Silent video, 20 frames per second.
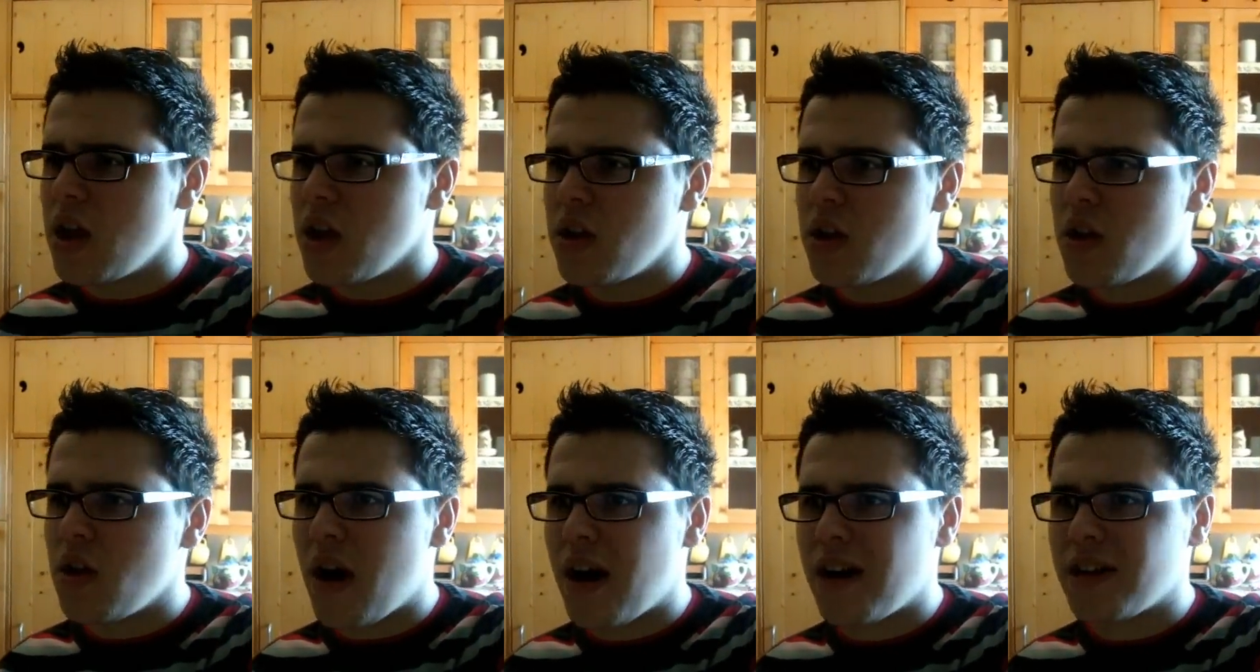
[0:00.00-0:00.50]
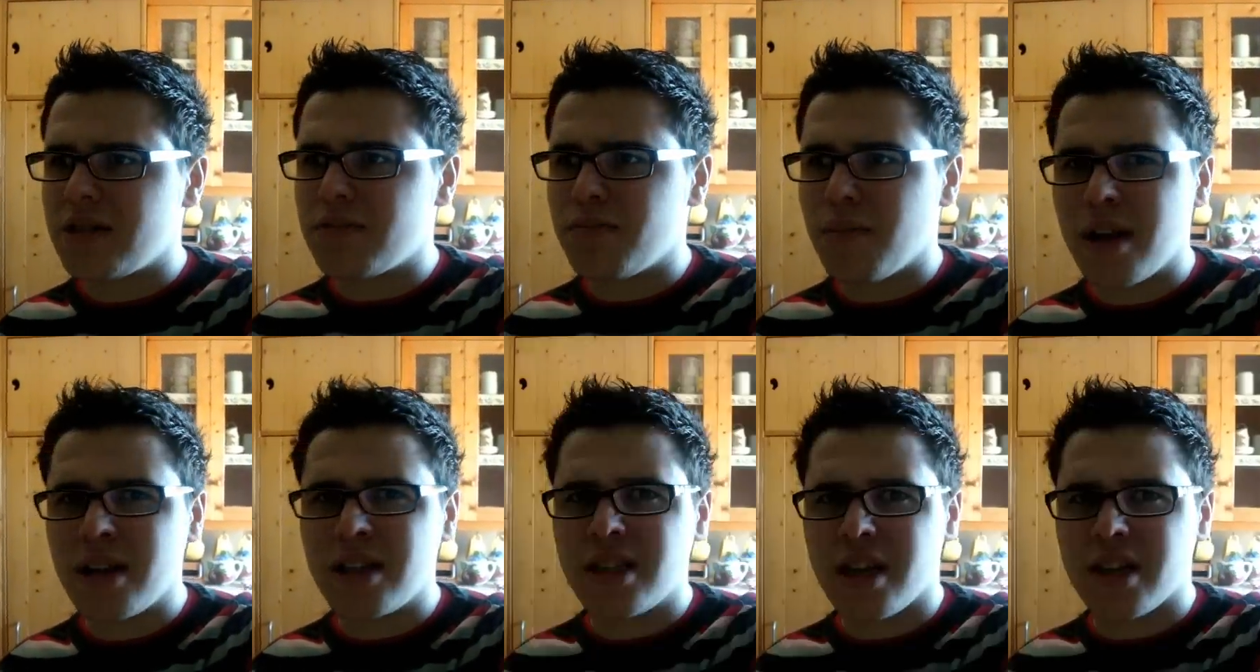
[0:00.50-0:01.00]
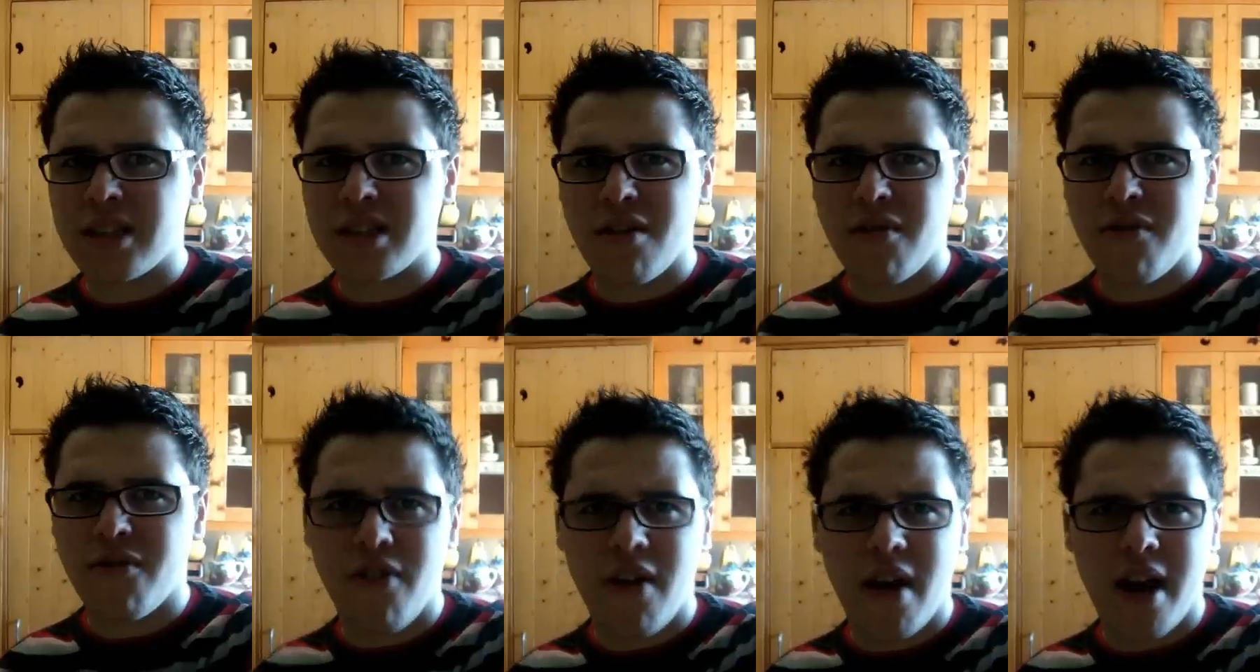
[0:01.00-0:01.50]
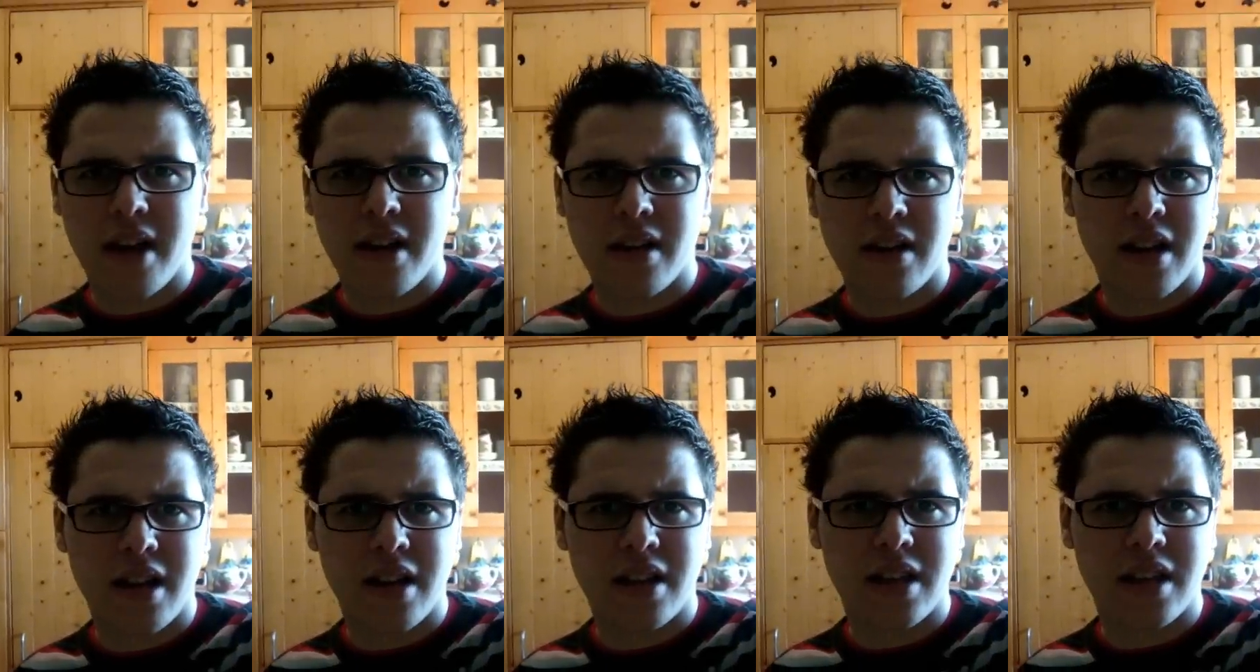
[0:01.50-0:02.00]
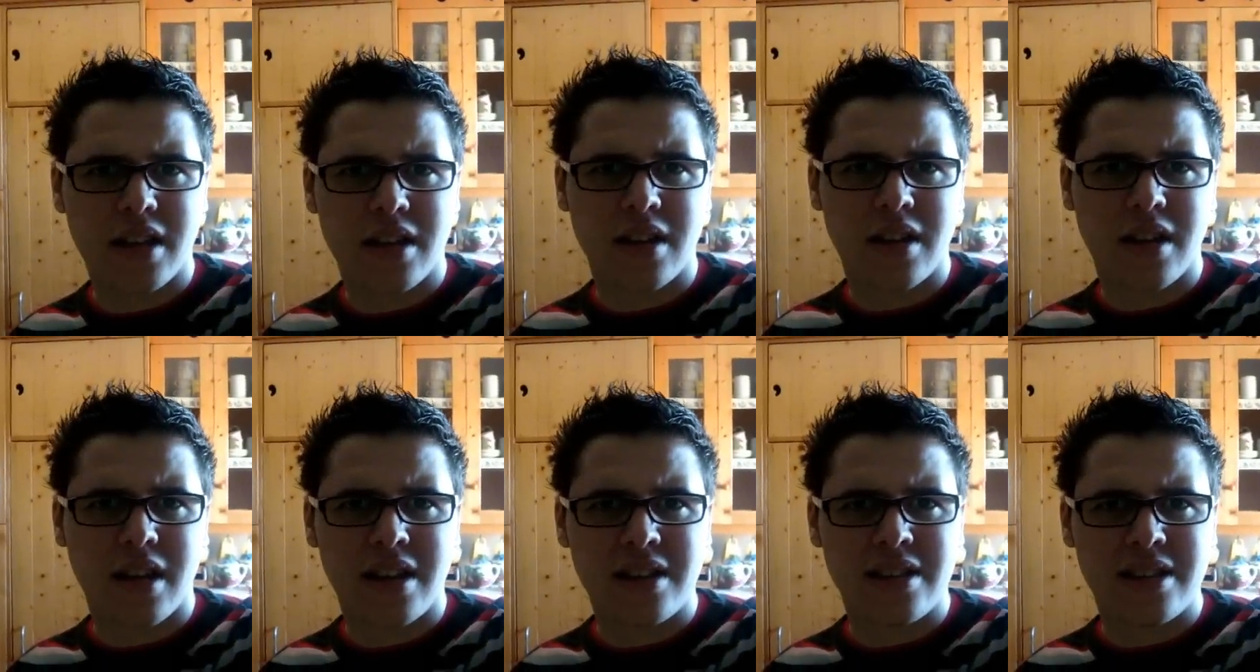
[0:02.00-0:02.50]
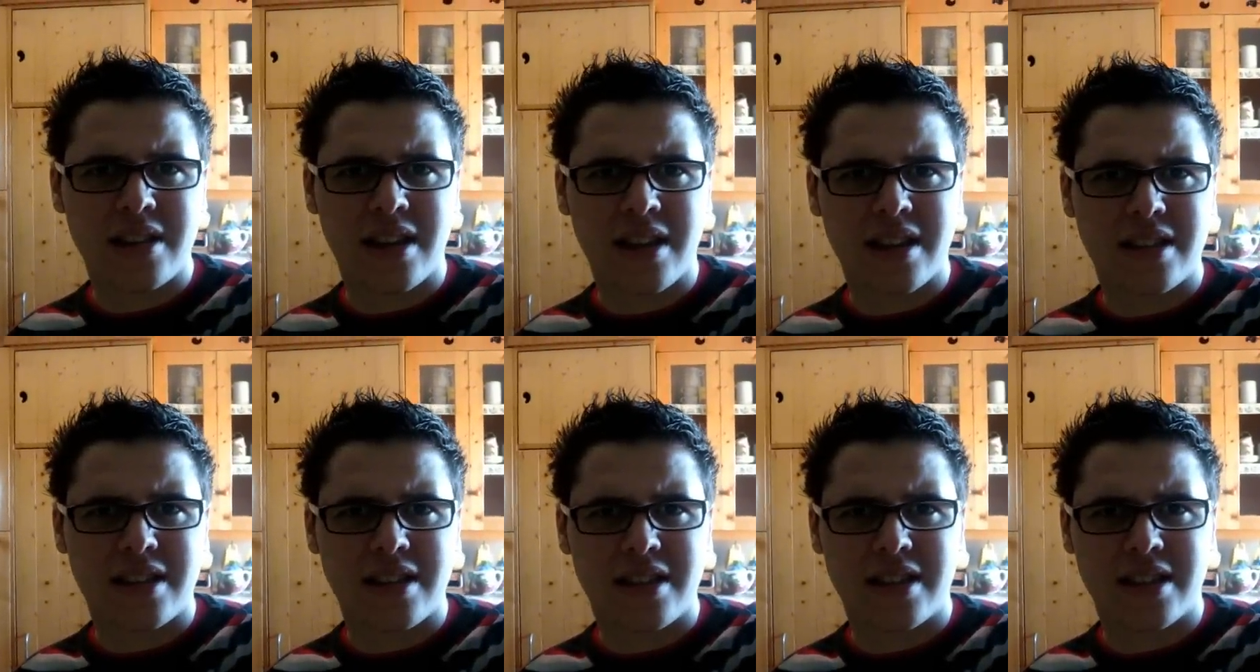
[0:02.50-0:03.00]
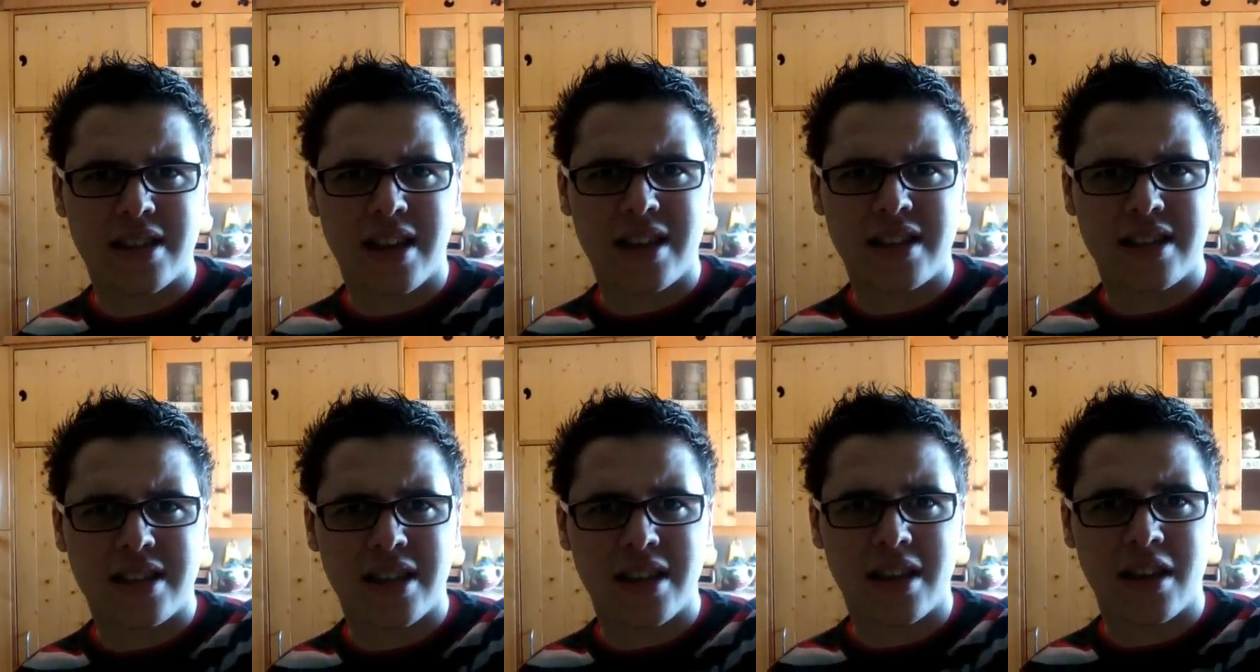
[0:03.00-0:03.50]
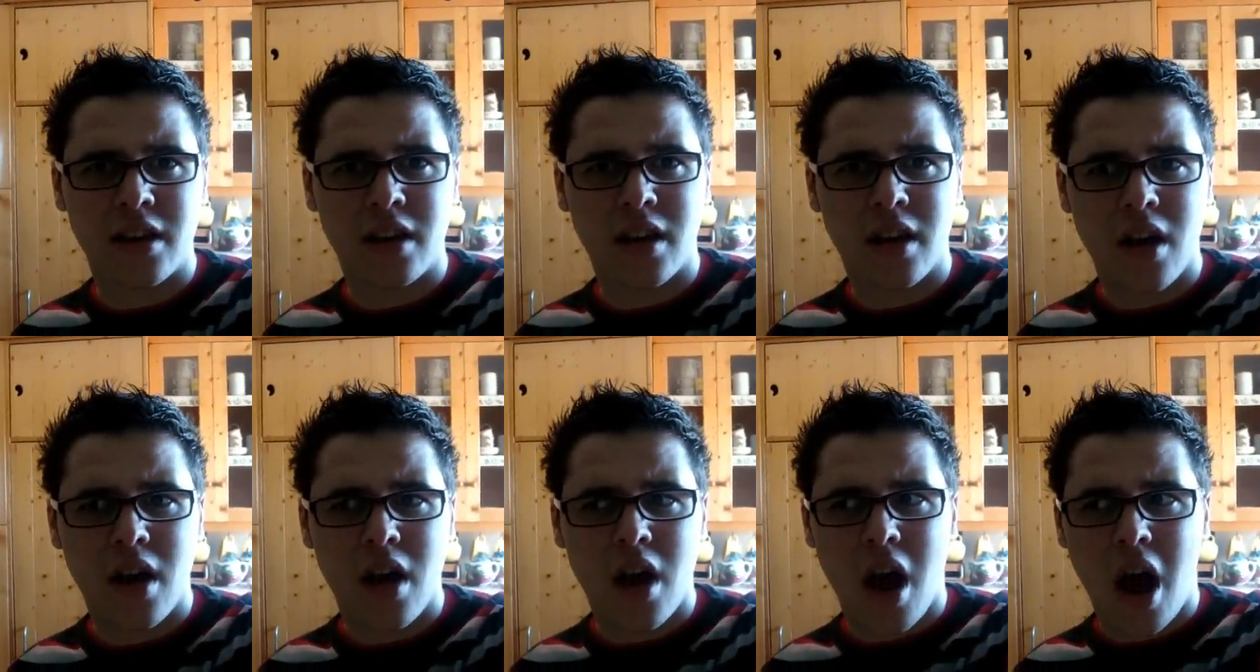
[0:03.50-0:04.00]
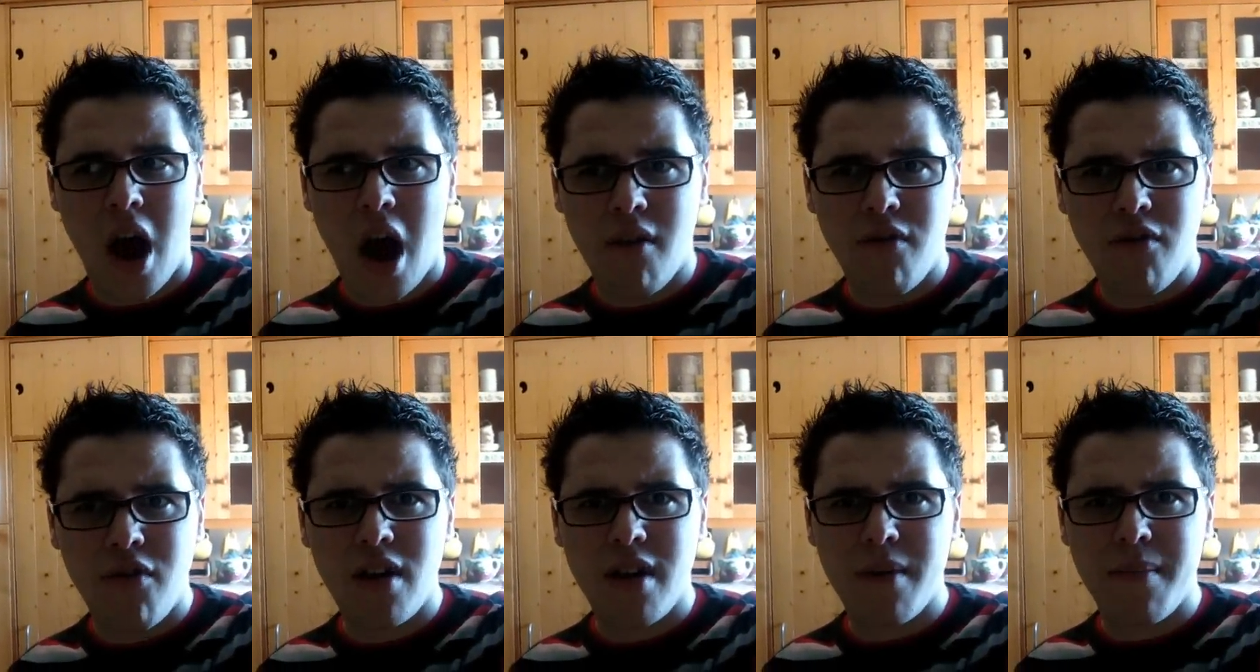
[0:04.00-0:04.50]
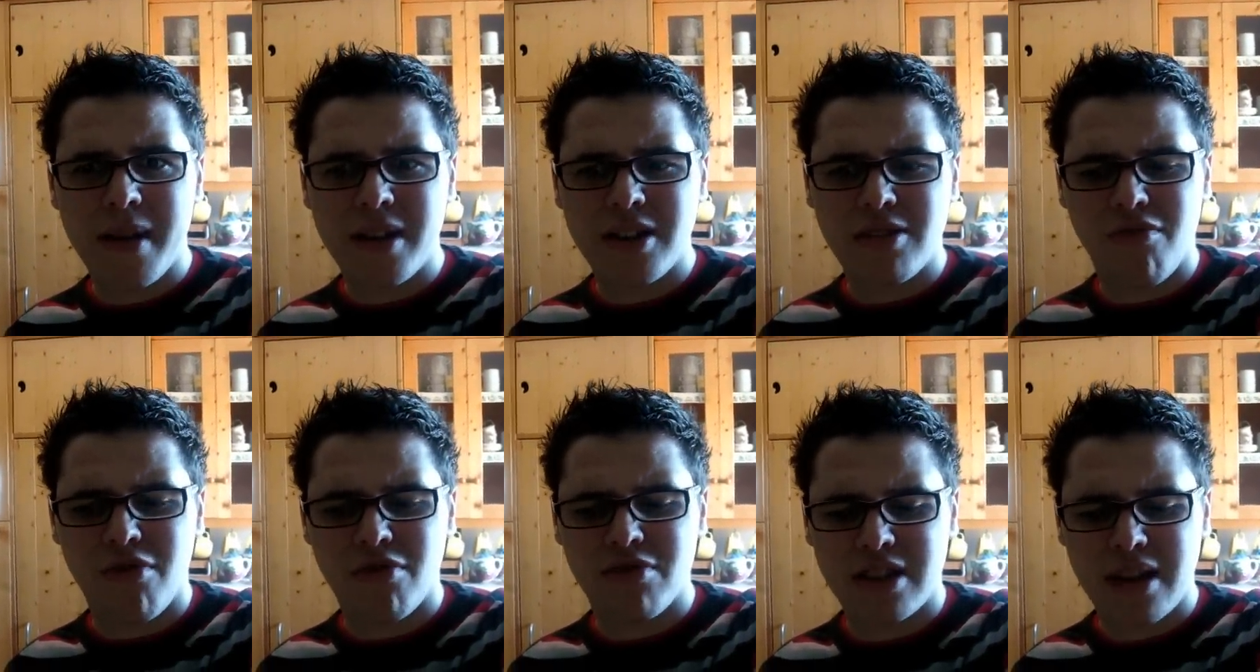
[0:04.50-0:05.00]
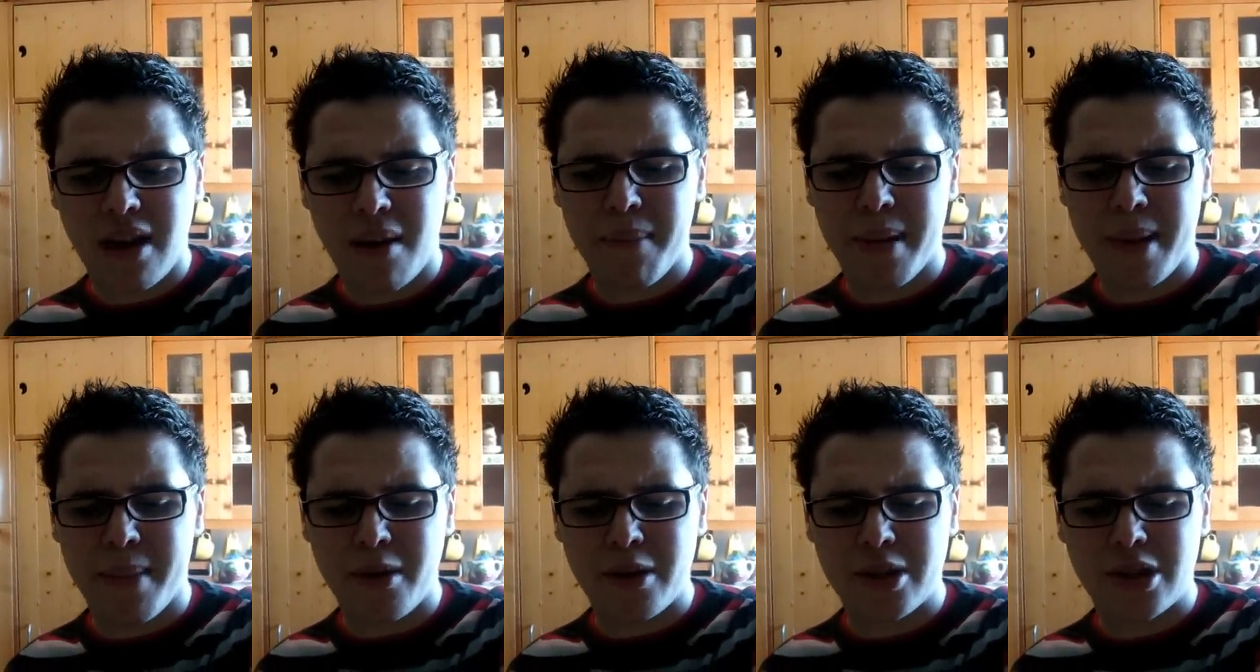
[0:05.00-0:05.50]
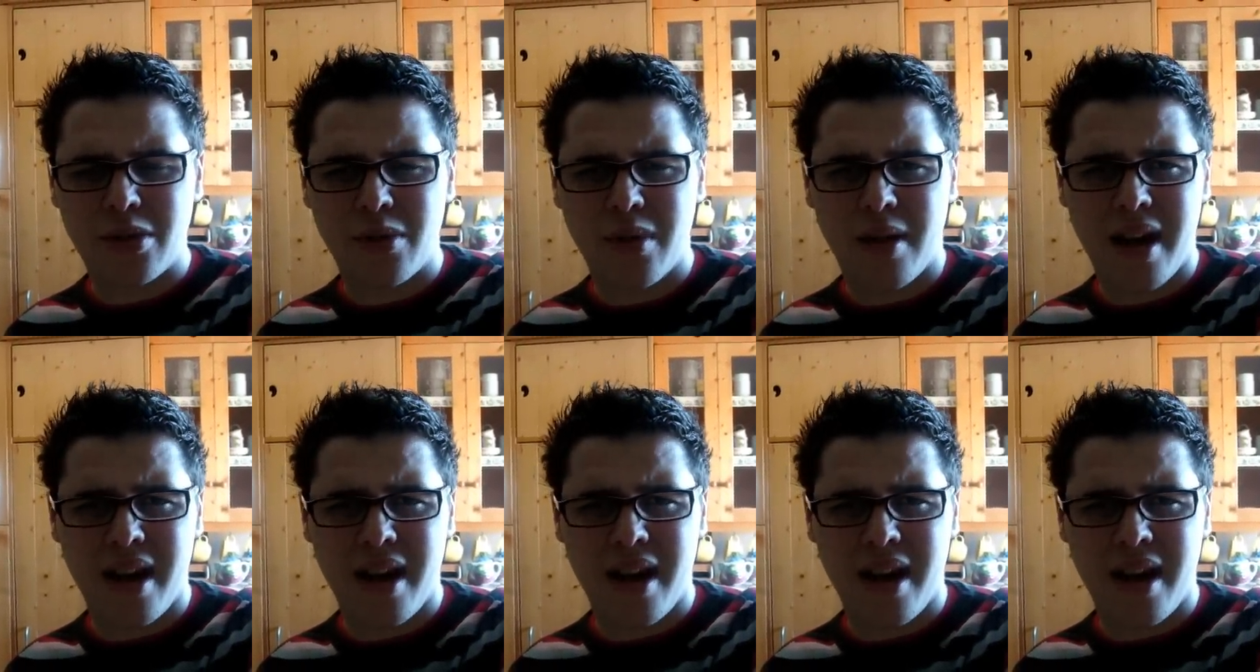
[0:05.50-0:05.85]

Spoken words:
you know, as much as I find eating insects disgusting, hopefully it's for some people to